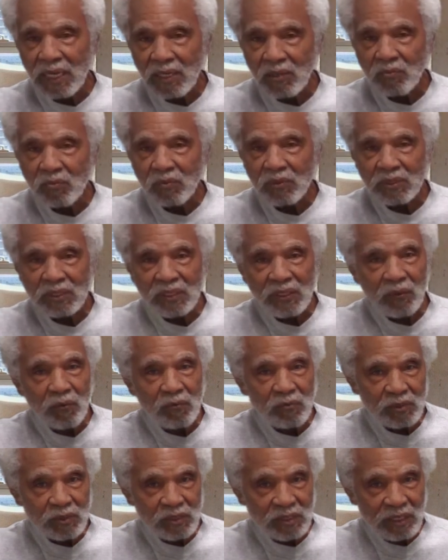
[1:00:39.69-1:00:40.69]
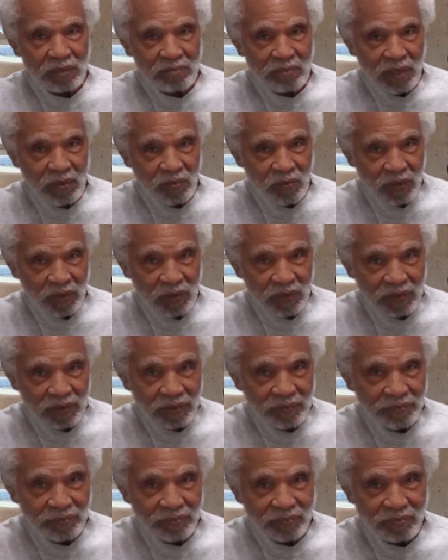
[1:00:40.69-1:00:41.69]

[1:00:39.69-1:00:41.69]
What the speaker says: don't want to overstay my welcome.